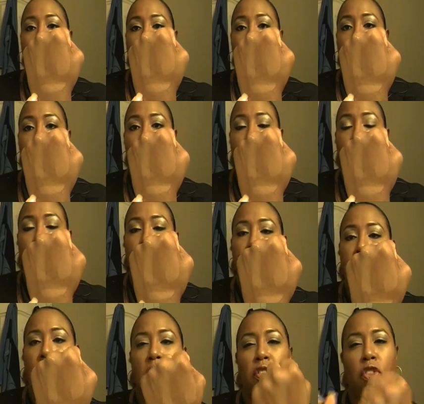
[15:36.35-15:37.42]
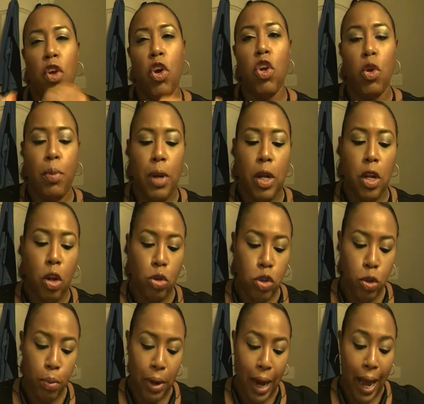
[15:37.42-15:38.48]
and my original shade, they're a little bit
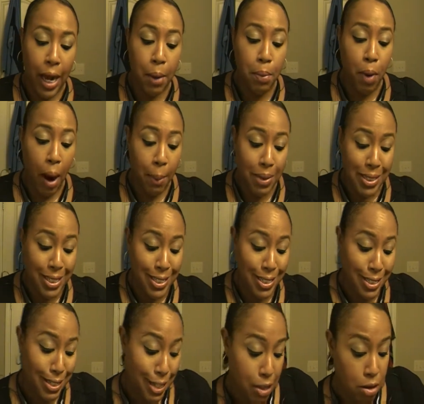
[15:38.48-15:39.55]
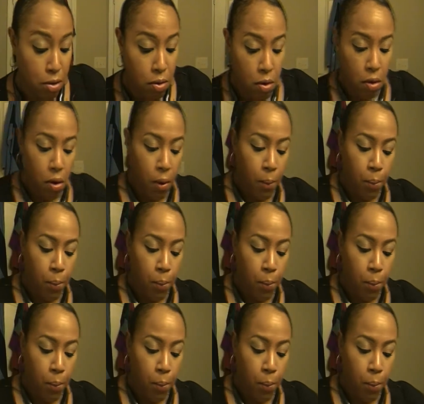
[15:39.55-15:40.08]
closer, but I could probably still